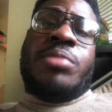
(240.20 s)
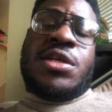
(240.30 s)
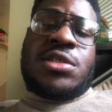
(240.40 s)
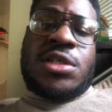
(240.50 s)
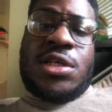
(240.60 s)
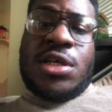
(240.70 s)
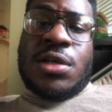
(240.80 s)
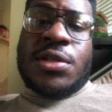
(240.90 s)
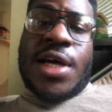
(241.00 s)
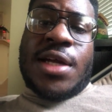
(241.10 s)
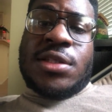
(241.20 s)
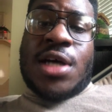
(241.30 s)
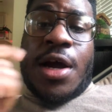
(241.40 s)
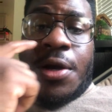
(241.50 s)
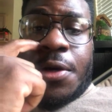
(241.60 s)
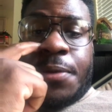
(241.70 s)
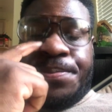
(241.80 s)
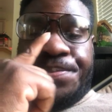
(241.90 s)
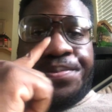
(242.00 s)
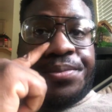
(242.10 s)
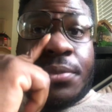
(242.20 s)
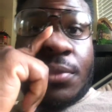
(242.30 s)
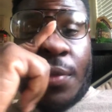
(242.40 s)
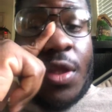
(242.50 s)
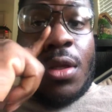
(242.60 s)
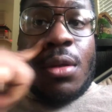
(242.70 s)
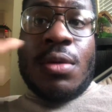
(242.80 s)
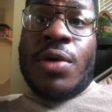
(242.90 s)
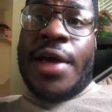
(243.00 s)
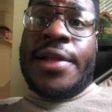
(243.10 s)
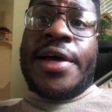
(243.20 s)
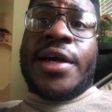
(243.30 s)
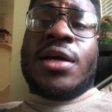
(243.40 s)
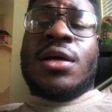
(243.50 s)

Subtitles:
basically killed that entire right leg,